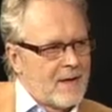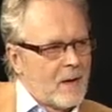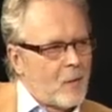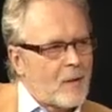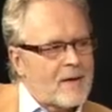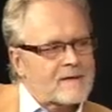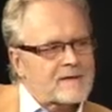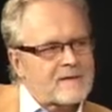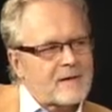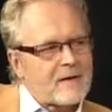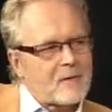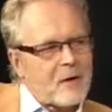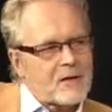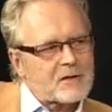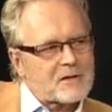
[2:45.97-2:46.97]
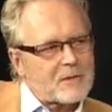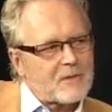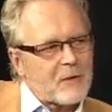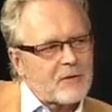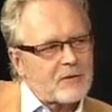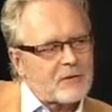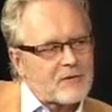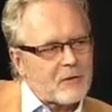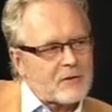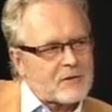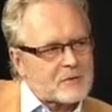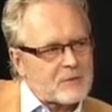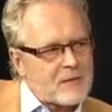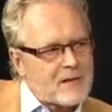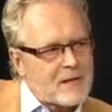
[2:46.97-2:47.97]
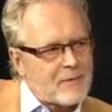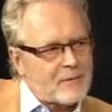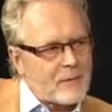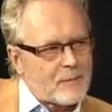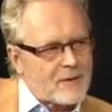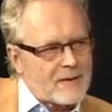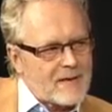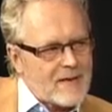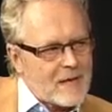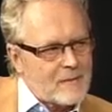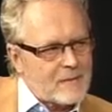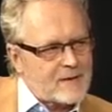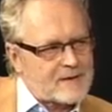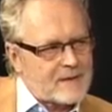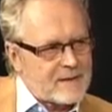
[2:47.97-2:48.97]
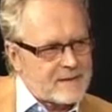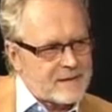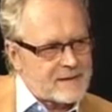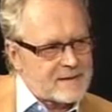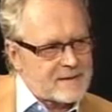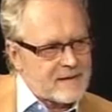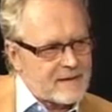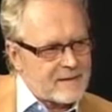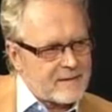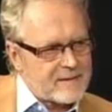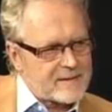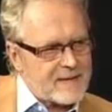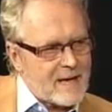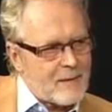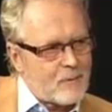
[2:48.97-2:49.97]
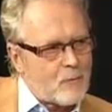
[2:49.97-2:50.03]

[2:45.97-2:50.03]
Whilst the gossip on stories we hear from the neighbors and things like this are